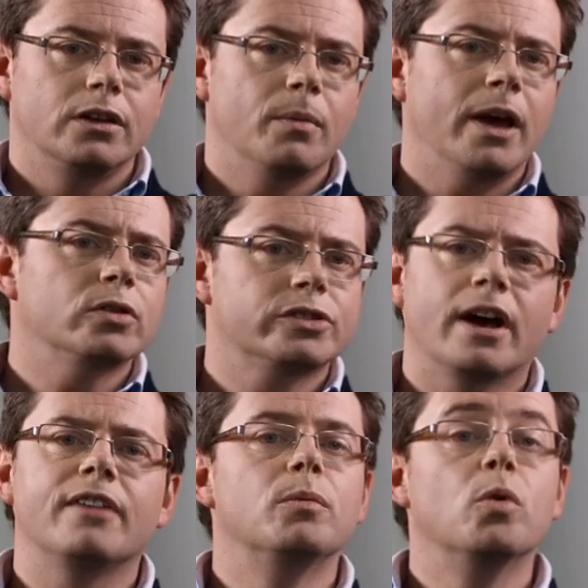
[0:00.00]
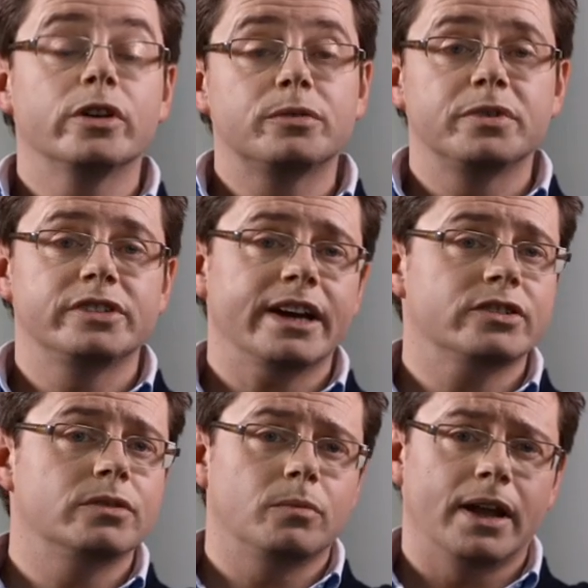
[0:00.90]
You may also have a mortgage
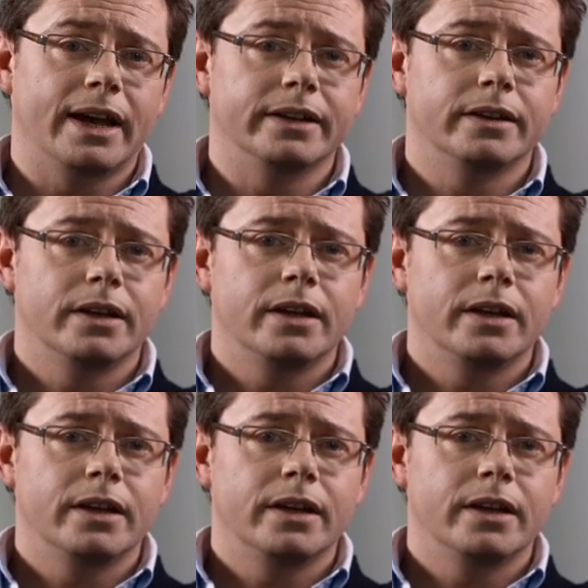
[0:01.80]
protection plan.